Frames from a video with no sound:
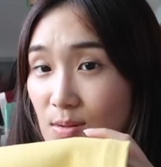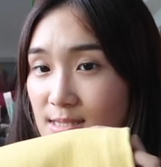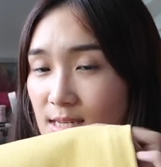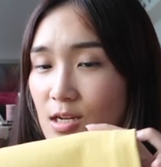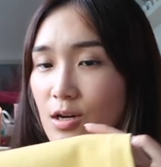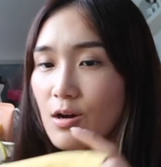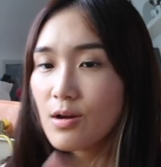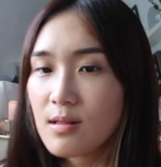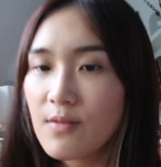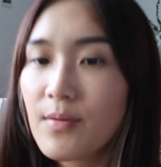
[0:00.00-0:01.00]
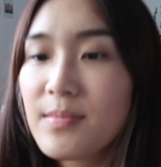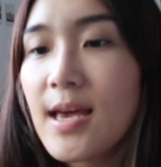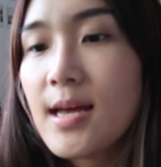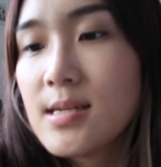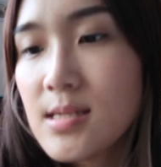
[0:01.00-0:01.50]
ones gonna go, they're from
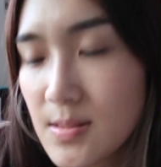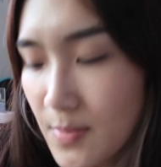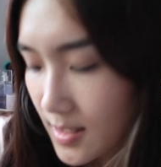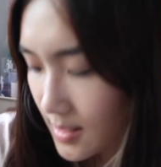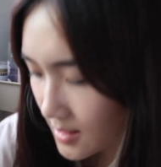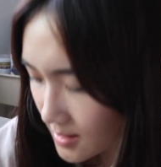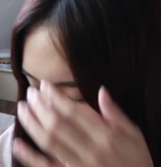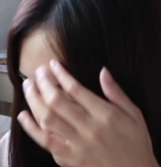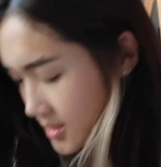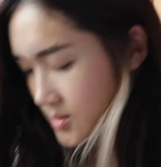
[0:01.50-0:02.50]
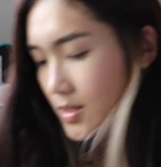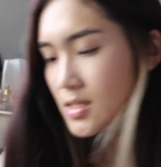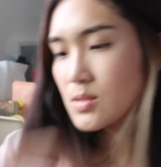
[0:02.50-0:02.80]
the editor's market. This one